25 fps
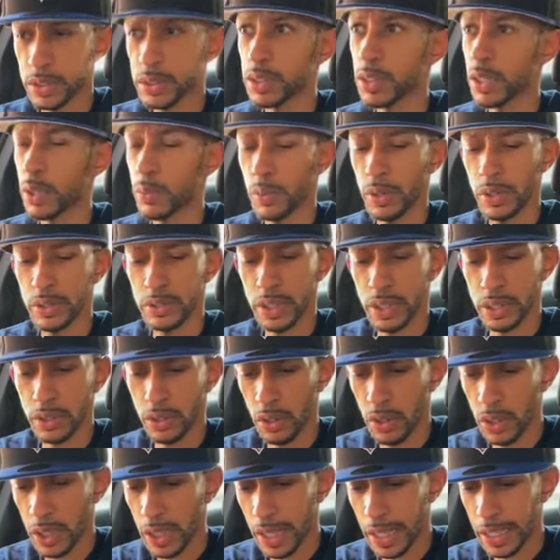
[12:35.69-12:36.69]
or
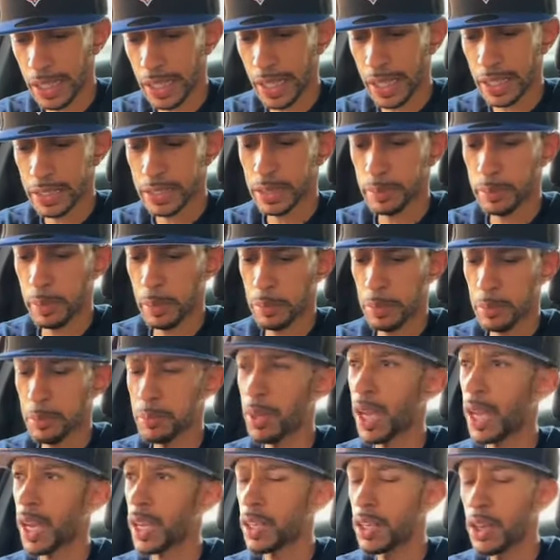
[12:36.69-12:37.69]
online content may be
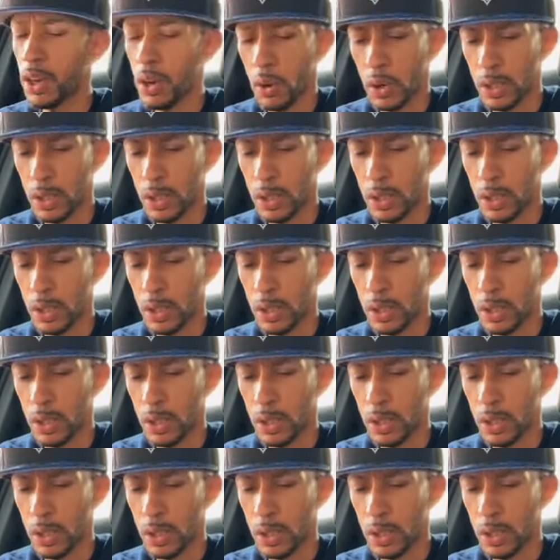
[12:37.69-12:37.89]
blocked